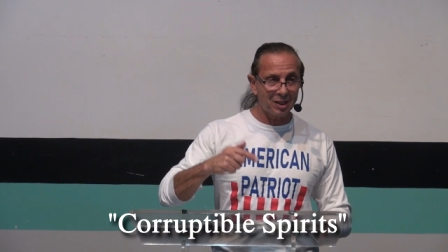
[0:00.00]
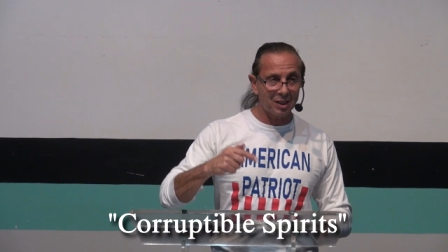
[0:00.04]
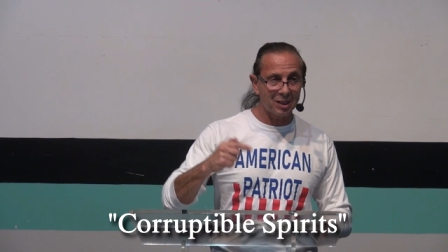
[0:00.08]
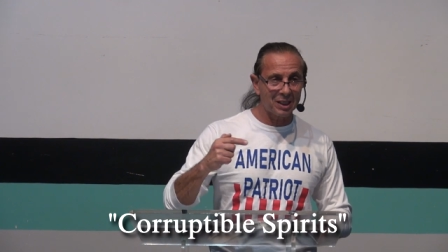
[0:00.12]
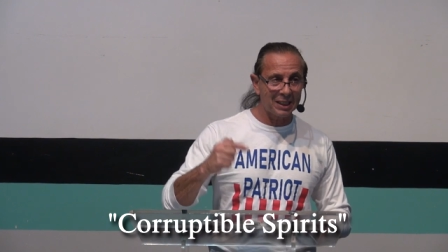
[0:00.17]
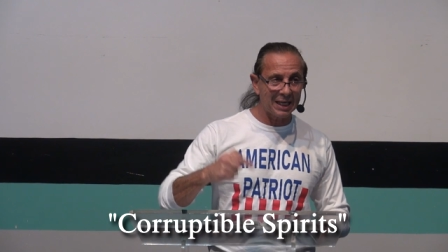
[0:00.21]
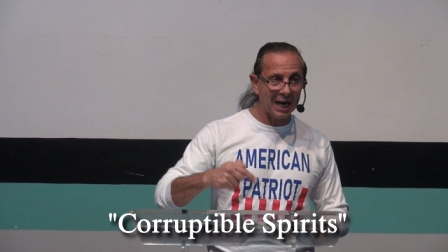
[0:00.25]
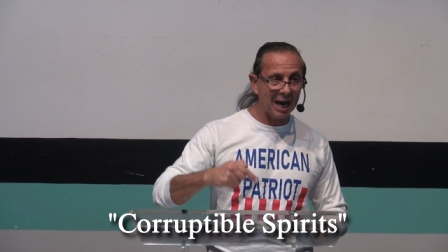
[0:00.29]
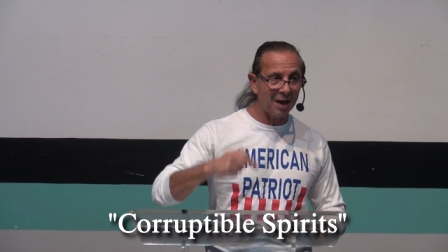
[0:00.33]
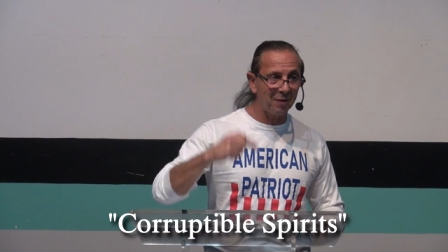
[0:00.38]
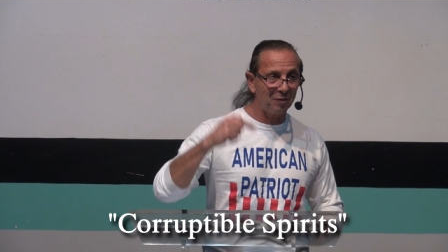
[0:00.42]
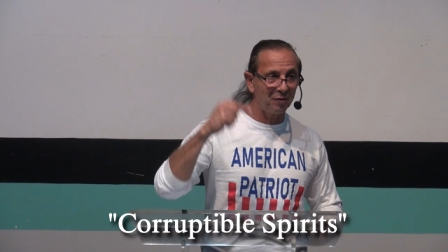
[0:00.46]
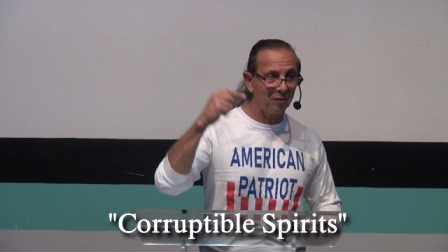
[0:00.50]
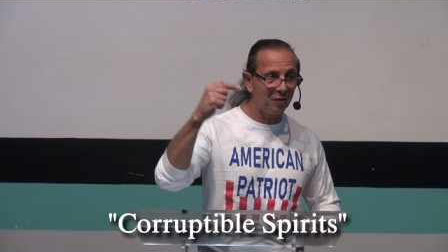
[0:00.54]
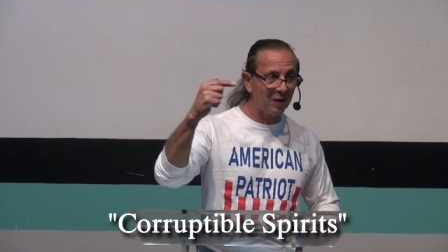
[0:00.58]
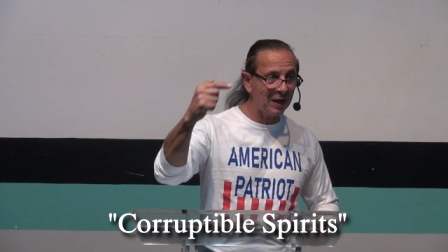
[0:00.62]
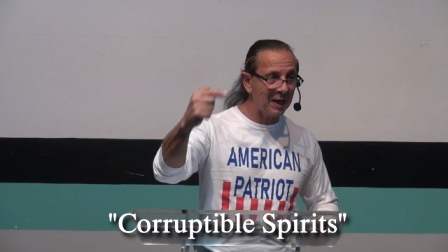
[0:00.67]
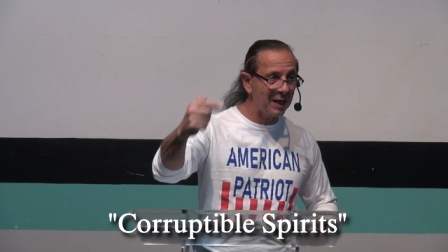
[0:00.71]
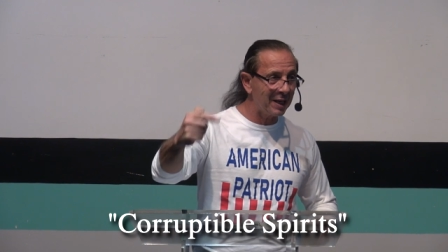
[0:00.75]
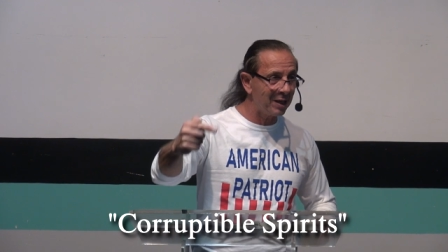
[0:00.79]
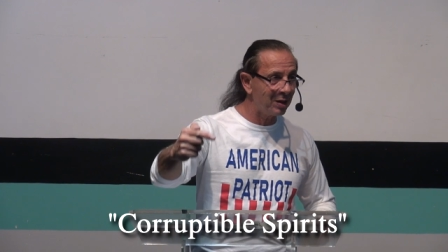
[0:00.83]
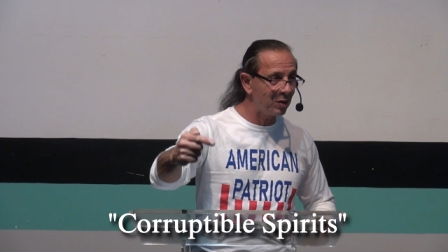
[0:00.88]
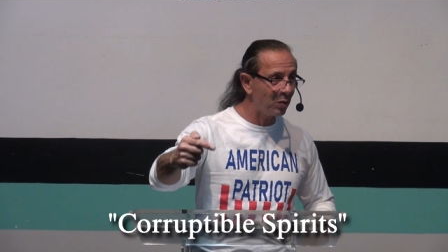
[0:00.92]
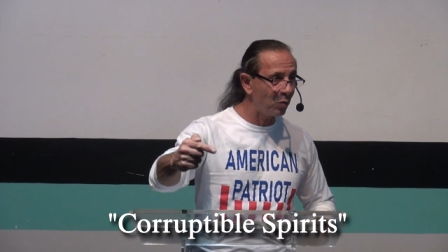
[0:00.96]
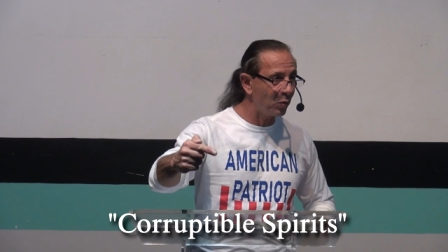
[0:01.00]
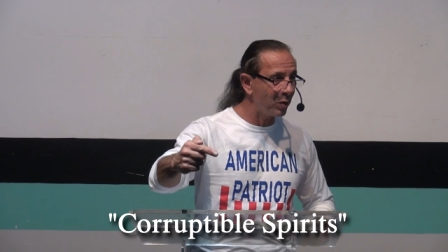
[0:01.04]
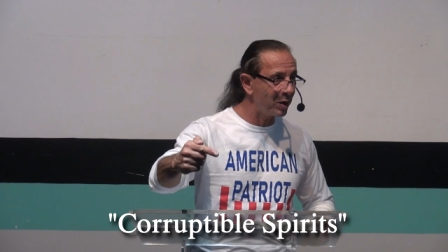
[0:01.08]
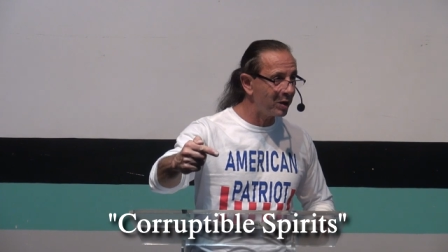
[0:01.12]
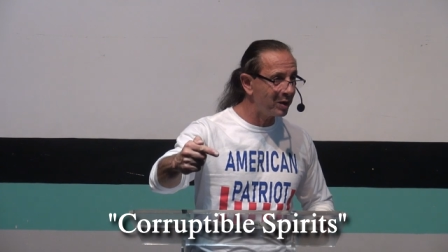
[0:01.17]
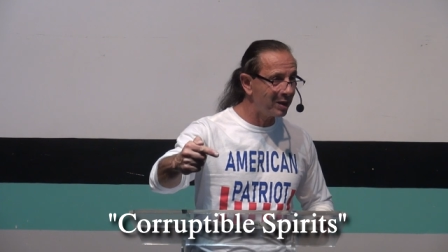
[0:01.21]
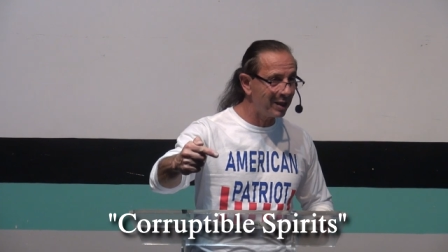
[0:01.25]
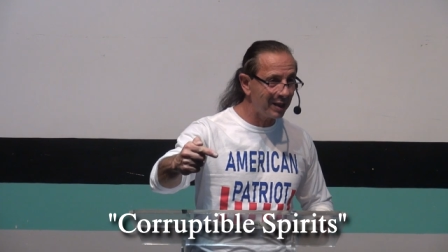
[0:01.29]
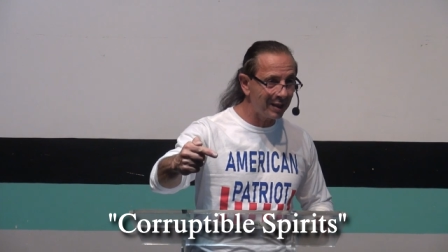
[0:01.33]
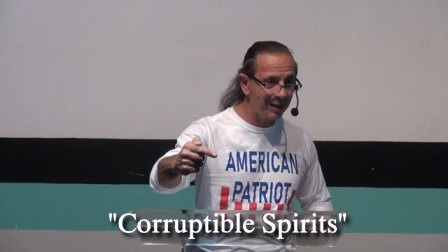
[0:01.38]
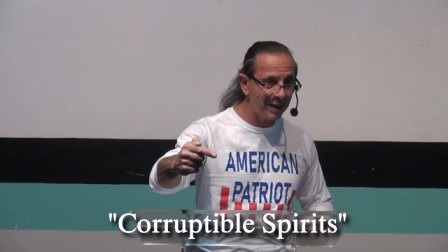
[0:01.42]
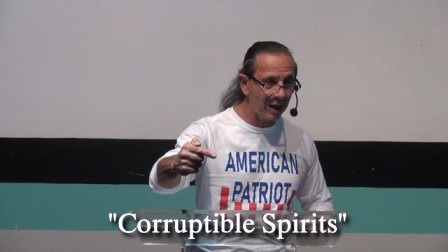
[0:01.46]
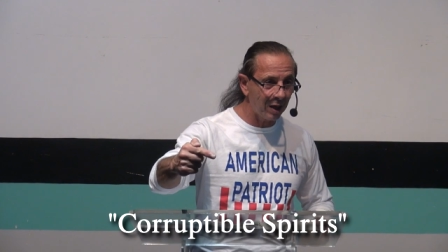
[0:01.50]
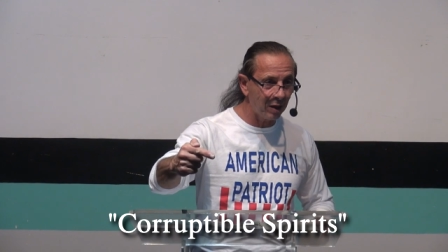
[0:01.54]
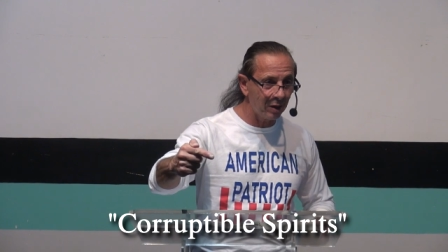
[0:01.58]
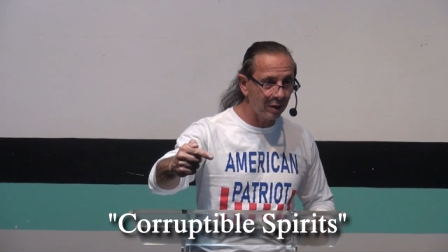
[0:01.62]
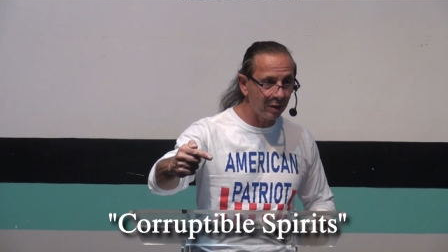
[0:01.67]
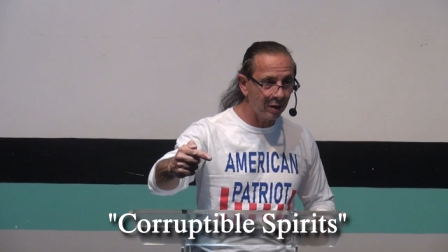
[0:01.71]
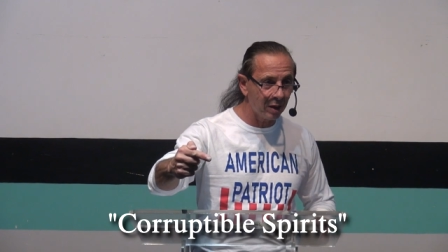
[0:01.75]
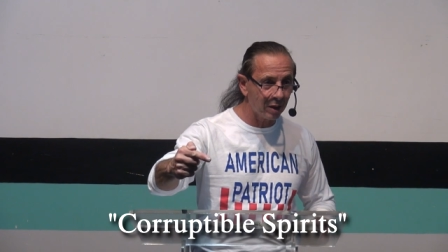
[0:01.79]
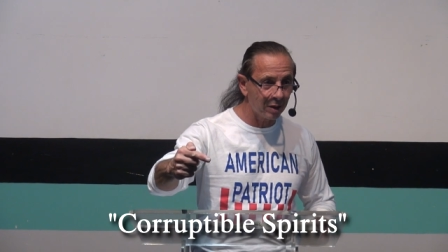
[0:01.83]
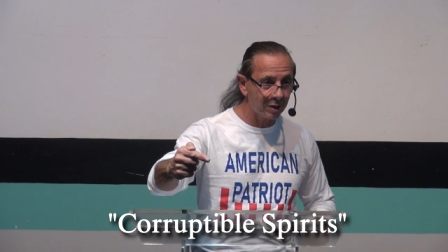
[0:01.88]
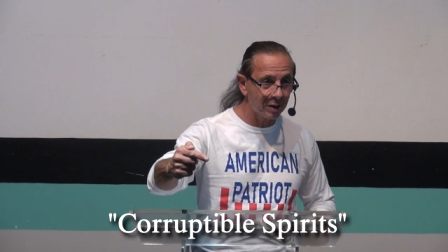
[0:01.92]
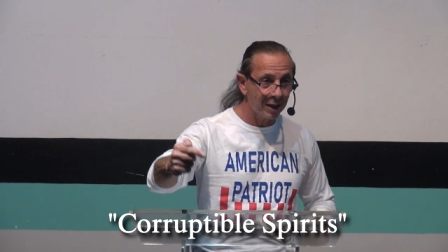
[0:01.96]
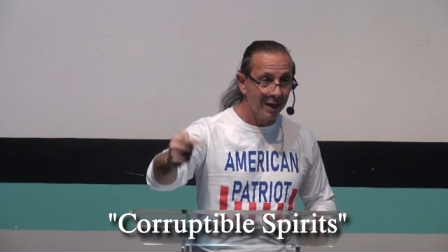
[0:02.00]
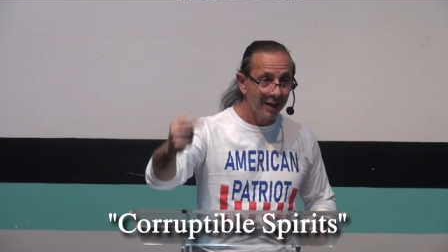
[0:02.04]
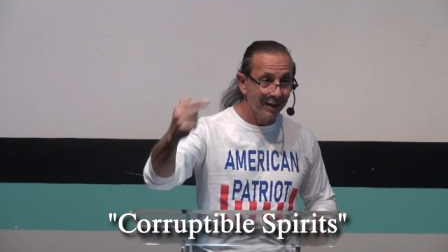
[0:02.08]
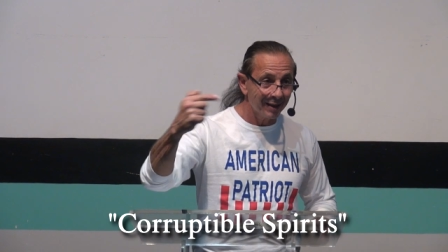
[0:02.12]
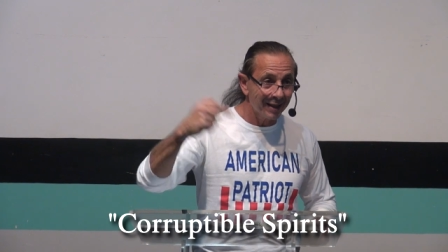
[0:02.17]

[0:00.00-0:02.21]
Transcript: it's not fitting, then what is he telling us?